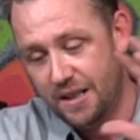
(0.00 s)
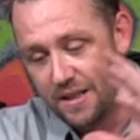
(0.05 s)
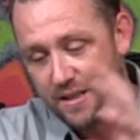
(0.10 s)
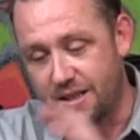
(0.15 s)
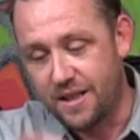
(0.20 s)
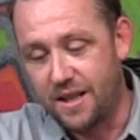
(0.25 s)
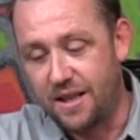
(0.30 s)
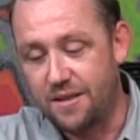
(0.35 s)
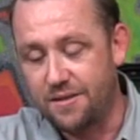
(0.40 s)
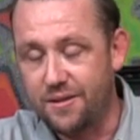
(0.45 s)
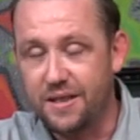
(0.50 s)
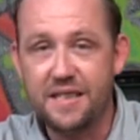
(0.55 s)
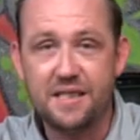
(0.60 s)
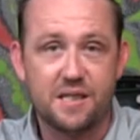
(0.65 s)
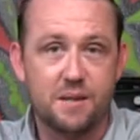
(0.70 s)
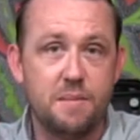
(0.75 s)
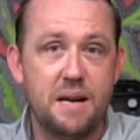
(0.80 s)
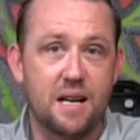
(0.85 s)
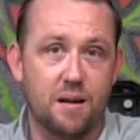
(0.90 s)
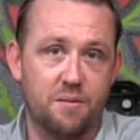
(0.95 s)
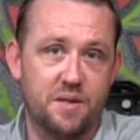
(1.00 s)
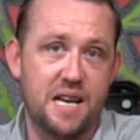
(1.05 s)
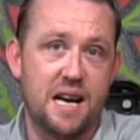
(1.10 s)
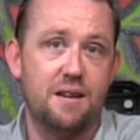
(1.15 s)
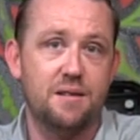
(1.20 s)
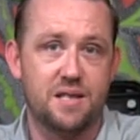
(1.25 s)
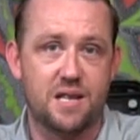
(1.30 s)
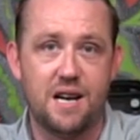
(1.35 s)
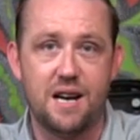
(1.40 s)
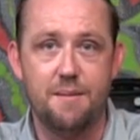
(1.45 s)
the least amount of
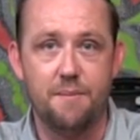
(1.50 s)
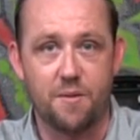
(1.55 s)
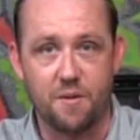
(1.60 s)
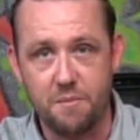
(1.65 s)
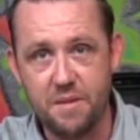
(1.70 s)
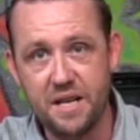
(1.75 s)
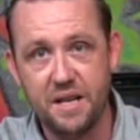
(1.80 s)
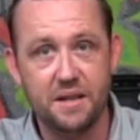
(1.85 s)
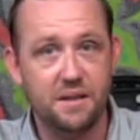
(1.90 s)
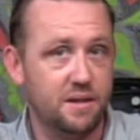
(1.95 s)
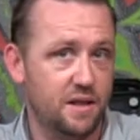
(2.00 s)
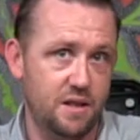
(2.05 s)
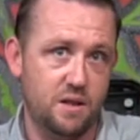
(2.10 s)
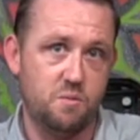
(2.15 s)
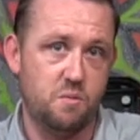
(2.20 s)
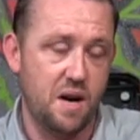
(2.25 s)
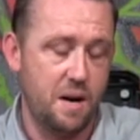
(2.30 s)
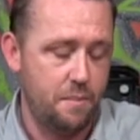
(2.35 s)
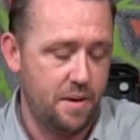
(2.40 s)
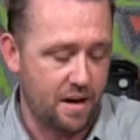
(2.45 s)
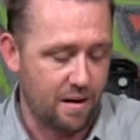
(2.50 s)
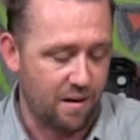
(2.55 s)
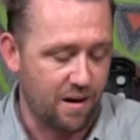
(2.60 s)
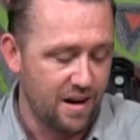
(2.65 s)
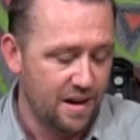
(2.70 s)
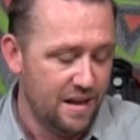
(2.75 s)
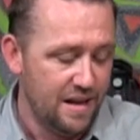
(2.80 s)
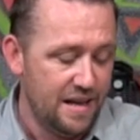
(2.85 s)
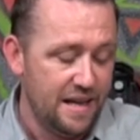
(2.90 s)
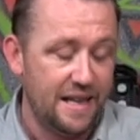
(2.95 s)
downtime for me is way better
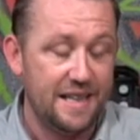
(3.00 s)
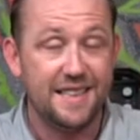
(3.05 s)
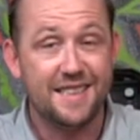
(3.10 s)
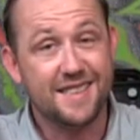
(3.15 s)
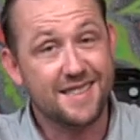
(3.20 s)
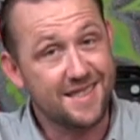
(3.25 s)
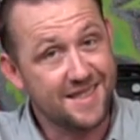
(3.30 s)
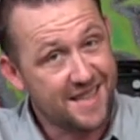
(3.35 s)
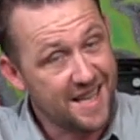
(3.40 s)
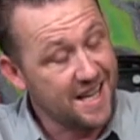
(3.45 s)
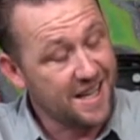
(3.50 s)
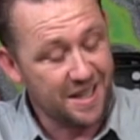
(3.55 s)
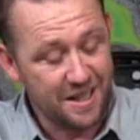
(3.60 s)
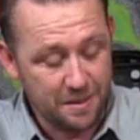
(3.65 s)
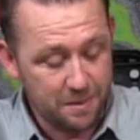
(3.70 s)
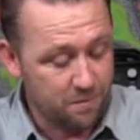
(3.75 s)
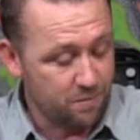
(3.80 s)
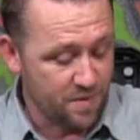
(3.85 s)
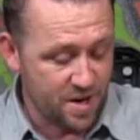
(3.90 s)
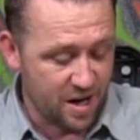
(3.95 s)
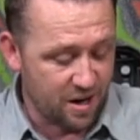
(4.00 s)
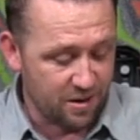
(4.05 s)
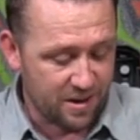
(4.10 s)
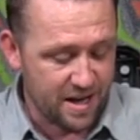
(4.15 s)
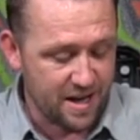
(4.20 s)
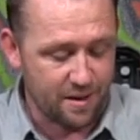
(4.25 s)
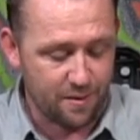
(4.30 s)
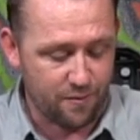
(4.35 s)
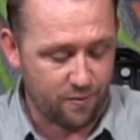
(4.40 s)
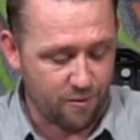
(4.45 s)
and it doesn't take any you know
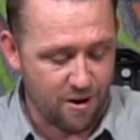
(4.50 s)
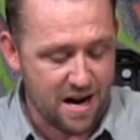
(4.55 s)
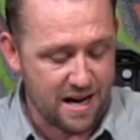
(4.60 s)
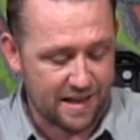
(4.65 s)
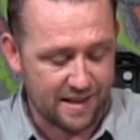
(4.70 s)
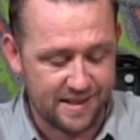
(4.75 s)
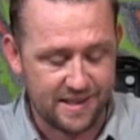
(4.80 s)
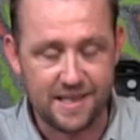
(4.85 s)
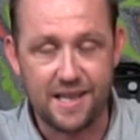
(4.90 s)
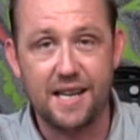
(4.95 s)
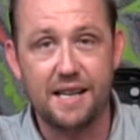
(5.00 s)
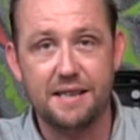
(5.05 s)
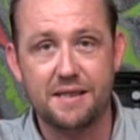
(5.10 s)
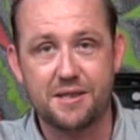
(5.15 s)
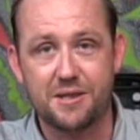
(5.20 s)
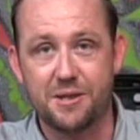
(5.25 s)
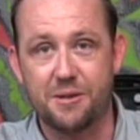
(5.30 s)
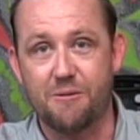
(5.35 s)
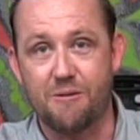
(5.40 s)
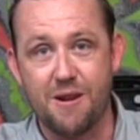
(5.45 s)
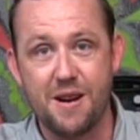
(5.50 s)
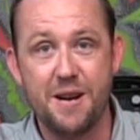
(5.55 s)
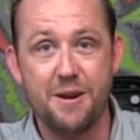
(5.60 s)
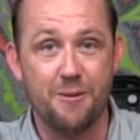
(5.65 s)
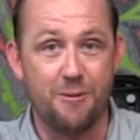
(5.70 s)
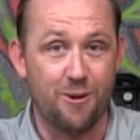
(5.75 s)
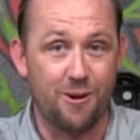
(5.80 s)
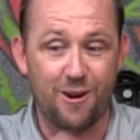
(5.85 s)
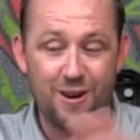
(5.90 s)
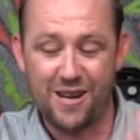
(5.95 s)
kind of rocket science degree
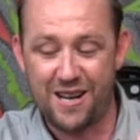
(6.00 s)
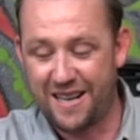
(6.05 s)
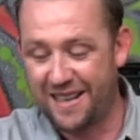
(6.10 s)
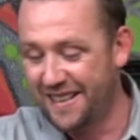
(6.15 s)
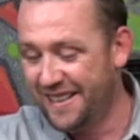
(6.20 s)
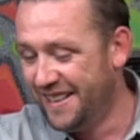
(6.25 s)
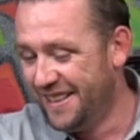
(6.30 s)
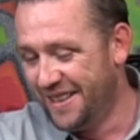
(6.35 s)
or uh,